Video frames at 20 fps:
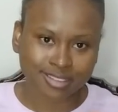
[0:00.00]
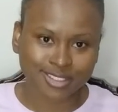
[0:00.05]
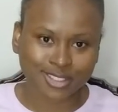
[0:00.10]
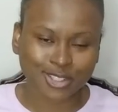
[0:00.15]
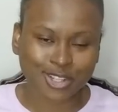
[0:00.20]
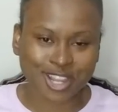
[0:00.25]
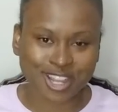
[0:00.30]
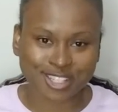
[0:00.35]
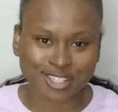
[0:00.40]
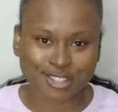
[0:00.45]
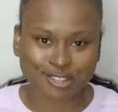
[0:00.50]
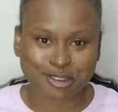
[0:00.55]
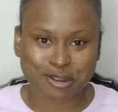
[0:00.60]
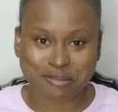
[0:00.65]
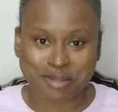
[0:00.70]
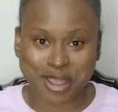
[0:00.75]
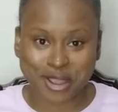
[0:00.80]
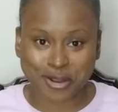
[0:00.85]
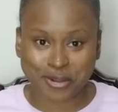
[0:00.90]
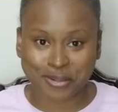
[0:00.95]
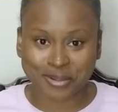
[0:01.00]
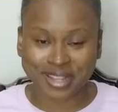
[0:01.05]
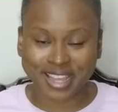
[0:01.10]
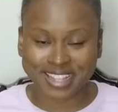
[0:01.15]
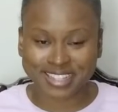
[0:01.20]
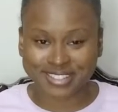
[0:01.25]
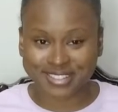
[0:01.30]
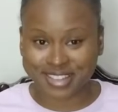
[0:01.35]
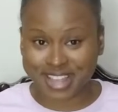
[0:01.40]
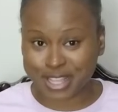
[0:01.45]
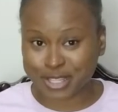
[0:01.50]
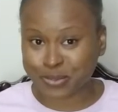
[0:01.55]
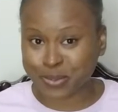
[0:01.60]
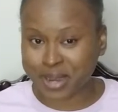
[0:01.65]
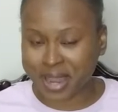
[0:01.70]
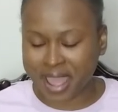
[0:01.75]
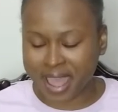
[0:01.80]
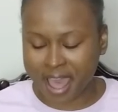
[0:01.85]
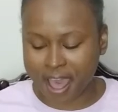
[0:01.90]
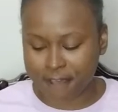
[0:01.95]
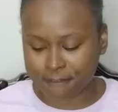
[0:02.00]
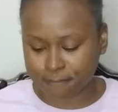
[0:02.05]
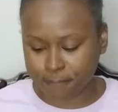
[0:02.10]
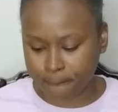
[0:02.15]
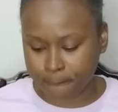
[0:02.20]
construct my grow light. So that's what I have.